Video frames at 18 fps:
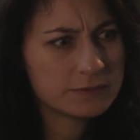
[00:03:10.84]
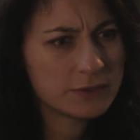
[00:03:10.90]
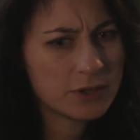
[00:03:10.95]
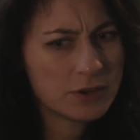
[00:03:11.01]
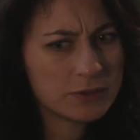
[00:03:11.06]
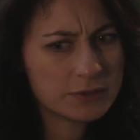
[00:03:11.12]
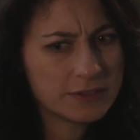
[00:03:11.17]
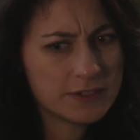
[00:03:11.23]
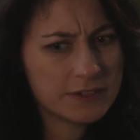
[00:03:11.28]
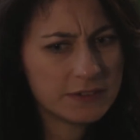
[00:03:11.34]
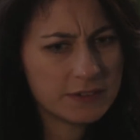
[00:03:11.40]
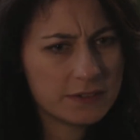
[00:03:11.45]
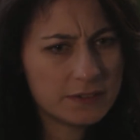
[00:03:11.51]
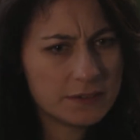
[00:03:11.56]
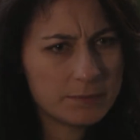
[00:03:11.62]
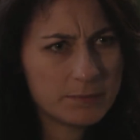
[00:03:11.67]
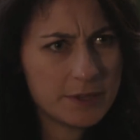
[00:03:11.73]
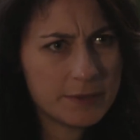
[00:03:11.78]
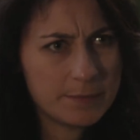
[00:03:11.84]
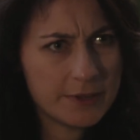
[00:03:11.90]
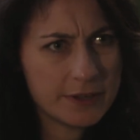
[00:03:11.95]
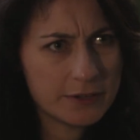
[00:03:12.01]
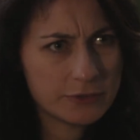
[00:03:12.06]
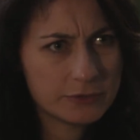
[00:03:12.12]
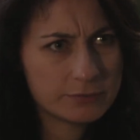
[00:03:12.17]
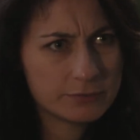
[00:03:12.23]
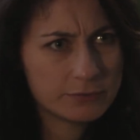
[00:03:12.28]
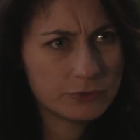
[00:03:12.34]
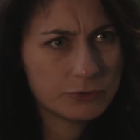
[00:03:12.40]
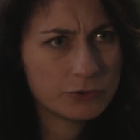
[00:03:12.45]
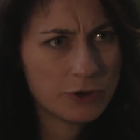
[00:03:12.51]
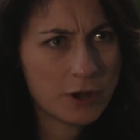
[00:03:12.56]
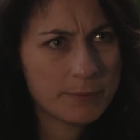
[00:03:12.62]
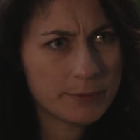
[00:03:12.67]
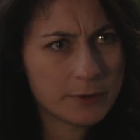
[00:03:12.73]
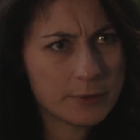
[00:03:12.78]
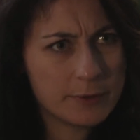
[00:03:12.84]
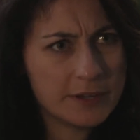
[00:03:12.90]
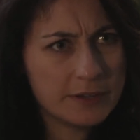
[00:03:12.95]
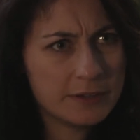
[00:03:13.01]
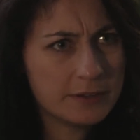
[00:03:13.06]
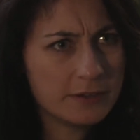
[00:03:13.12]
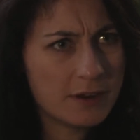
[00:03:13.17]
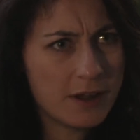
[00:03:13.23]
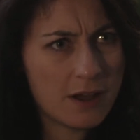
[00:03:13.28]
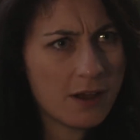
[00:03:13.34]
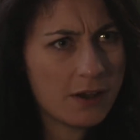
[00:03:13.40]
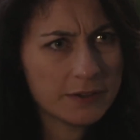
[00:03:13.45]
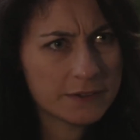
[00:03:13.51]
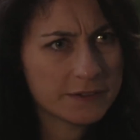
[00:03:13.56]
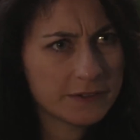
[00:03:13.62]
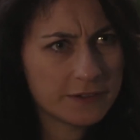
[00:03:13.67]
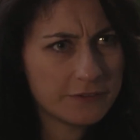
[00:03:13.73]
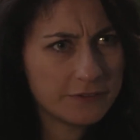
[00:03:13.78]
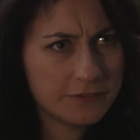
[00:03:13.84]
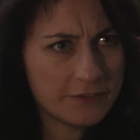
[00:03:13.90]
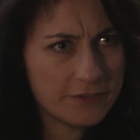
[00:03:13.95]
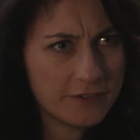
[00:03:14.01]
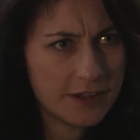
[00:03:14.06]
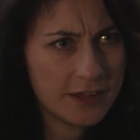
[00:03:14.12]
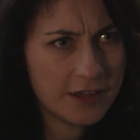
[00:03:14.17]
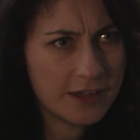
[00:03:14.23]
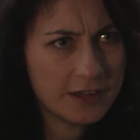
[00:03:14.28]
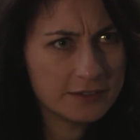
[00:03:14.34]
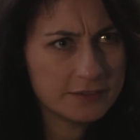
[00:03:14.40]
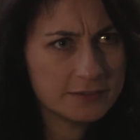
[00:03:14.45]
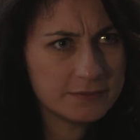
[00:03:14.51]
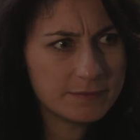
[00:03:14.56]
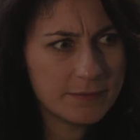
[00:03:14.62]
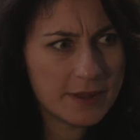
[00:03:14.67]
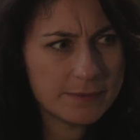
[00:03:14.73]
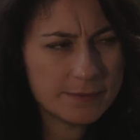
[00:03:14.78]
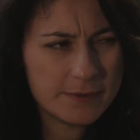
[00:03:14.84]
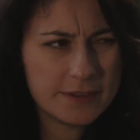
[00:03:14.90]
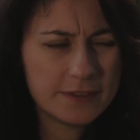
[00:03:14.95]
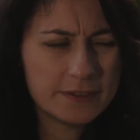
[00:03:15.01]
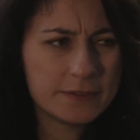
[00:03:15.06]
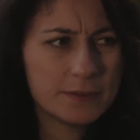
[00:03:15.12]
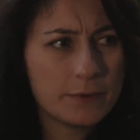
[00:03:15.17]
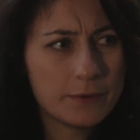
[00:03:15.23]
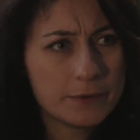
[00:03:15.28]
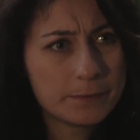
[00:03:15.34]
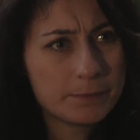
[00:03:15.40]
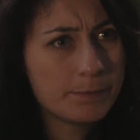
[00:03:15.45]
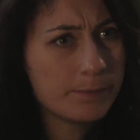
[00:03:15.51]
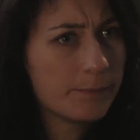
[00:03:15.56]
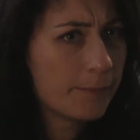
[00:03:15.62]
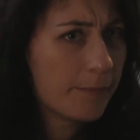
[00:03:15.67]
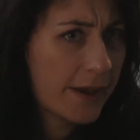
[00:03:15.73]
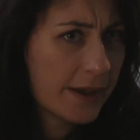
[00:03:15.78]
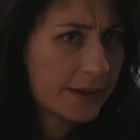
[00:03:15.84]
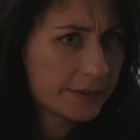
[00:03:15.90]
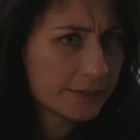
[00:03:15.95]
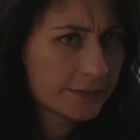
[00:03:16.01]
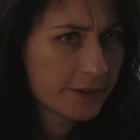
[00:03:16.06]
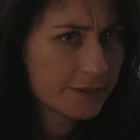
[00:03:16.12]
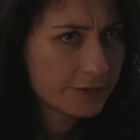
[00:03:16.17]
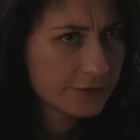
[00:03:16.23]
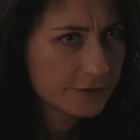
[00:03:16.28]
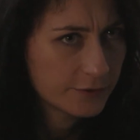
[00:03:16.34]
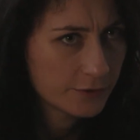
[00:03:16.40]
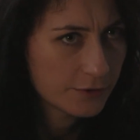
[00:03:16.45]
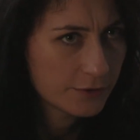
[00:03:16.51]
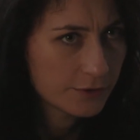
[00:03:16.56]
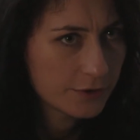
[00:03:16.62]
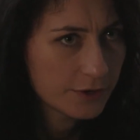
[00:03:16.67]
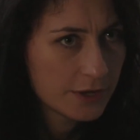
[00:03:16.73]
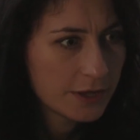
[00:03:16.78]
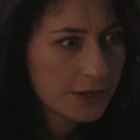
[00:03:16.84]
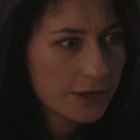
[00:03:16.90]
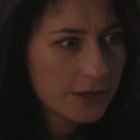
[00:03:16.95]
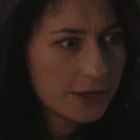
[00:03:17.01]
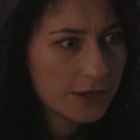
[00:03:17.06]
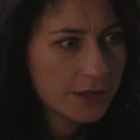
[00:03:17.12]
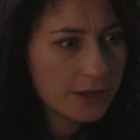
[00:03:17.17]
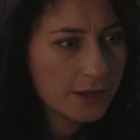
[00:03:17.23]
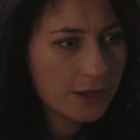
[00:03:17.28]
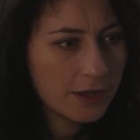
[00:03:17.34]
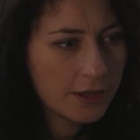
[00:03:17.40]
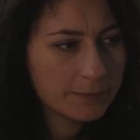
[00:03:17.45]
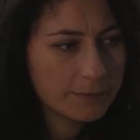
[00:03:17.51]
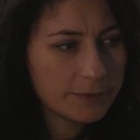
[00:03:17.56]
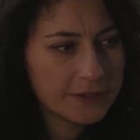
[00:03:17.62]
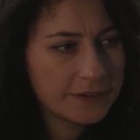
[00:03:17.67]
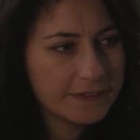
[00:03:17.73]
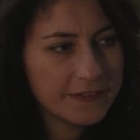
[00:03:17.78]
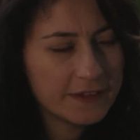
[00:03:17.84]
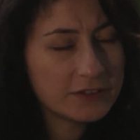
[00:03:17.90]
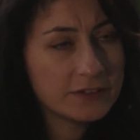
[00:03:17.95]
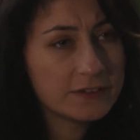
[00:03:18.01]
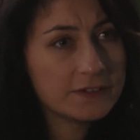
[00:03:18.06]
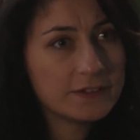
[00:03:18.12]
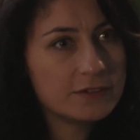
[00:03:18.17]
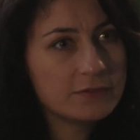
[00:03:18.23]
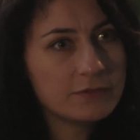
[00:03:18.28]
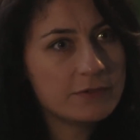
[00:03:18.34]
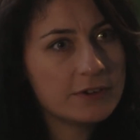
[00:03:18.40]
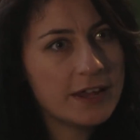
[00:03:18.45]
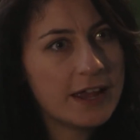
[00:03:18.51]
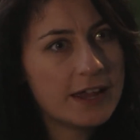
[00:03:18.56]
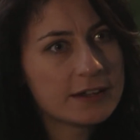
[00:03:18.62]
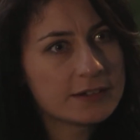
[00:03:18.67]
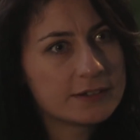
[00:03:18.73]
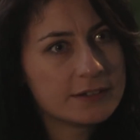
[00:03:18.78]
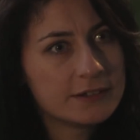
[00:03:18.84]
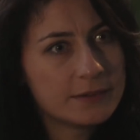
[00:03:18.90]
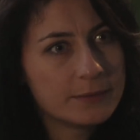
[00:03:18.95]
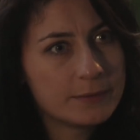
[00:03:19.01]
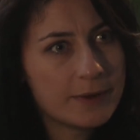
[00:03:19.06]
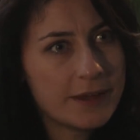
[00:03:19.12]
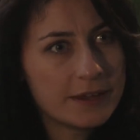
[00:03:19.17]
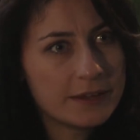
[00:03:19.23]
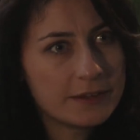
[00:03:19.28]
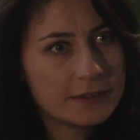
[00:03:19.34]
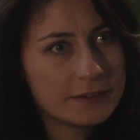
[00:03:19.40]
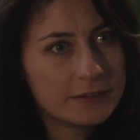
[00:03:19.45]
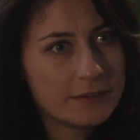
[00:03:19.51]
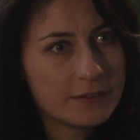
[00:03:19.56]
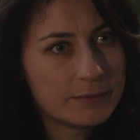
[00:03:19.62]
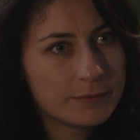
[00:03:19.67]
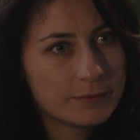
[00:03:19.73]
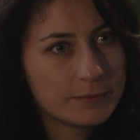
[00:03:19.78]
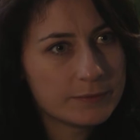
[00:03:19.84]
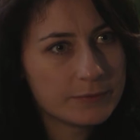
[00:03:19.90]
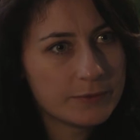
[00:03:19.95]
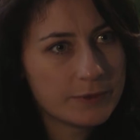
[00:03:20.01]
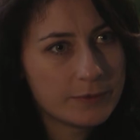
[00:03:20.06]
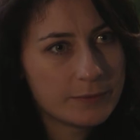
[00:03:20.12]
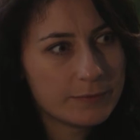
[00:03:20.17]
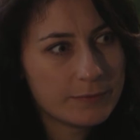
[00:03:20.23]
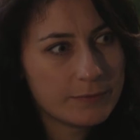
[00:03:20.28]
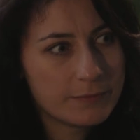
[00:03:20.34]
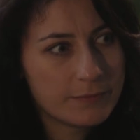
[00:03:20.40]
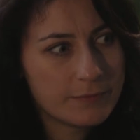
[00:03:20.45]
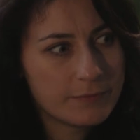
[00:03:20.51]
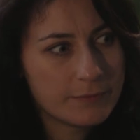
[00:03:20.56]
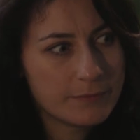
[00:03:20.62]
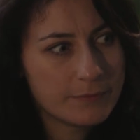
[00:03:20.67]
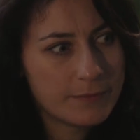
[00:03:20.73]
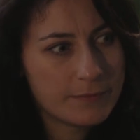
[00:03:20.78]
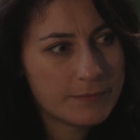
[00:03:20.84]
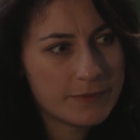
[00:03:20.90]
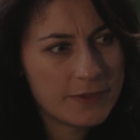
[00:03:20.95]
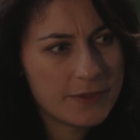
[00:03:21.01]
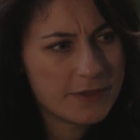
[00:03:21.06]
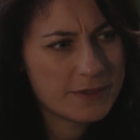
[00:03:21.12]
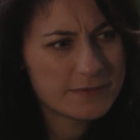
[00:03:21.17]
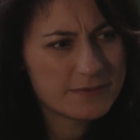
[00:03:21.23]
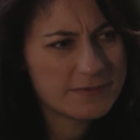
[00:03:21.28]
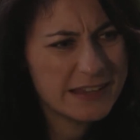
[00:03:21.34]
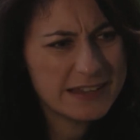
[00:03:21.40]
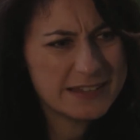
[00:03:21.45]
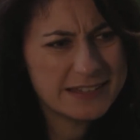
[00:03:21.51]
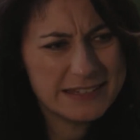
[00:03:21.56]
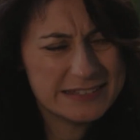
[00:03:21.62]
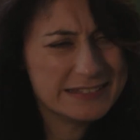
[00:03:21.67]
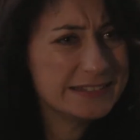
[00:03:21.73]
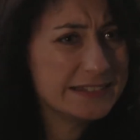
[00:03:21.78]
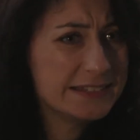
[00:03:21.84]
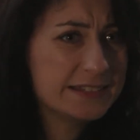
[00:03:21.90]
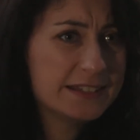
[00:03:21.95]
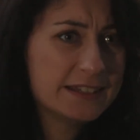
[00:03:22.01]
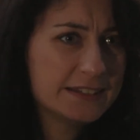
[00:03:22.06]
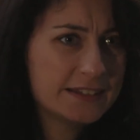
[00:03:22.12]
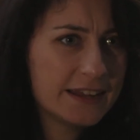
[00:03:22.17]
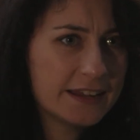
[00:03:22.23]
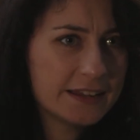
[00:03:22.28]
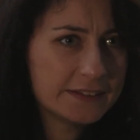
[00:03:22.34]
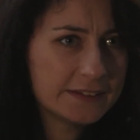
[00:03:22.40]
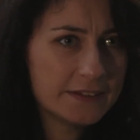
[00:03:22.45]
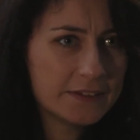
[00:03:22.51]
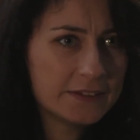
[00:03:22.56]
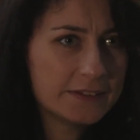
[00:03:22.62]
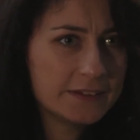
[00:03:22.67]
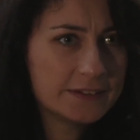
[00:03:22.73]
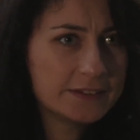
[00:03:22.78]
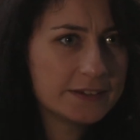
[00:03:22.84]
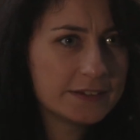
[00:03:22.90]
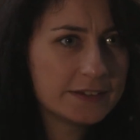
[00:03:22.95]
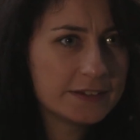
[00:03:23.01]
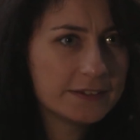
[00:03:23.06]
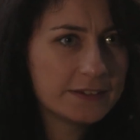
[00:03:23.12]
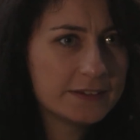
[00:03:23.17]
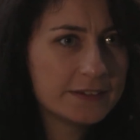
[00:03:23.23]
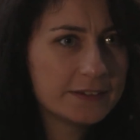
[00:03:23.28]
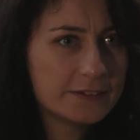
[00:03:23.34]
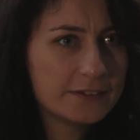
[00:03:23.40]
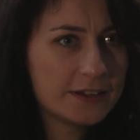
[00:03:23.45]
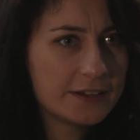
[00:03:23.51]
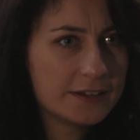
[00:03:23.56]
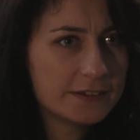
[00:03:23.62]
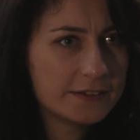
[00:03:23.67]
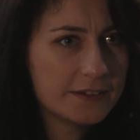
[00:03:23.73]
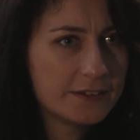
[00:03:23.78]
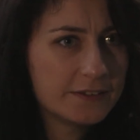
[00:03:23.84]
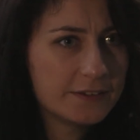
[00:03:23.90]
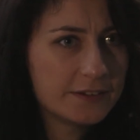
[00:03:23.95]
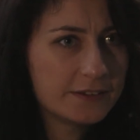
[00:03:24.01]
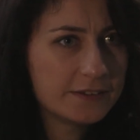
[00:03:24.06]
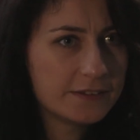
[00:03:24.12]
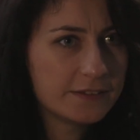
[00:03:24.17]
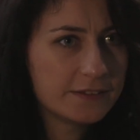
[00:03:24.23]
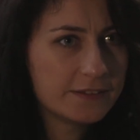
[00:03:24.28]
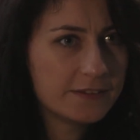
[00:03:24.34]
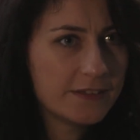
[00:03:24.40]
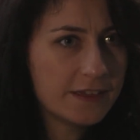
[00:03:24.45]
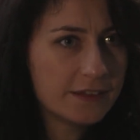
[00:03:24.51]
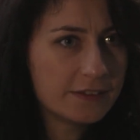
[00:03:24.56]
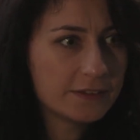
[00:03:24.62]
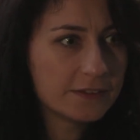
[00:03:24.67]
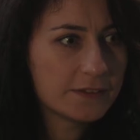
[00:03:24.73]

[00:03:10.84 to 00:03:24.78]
God, this is just me being a drama queen and asking for it, and maybe it's not as bad as I thought, because they just didn't react in a way that they just didn't take it seriously and didn't consider it a serious thing.